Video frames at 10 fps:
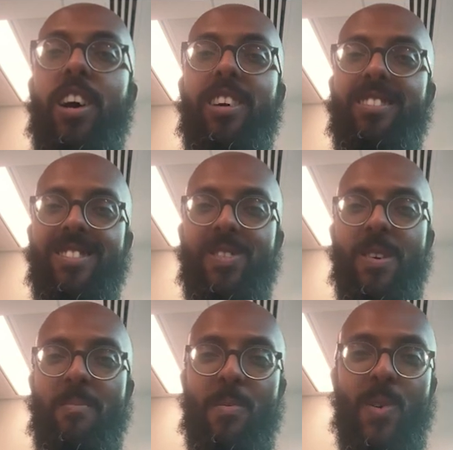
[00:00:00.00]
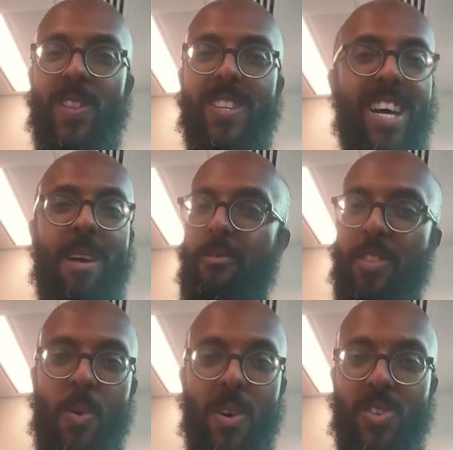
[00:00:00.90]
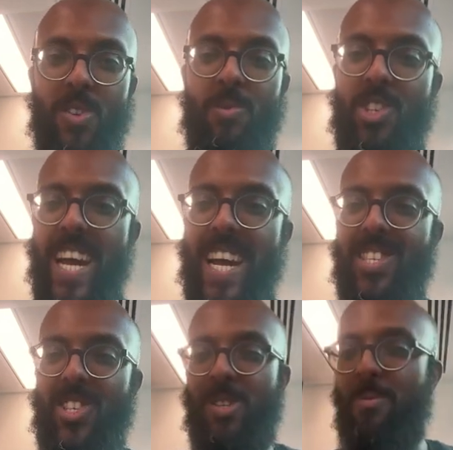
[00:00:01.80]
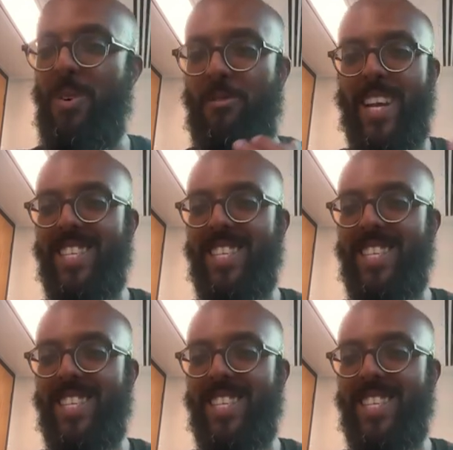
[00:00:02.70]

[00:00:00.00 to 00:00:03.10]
talk to people all the time. If they want Zoom chats just to put a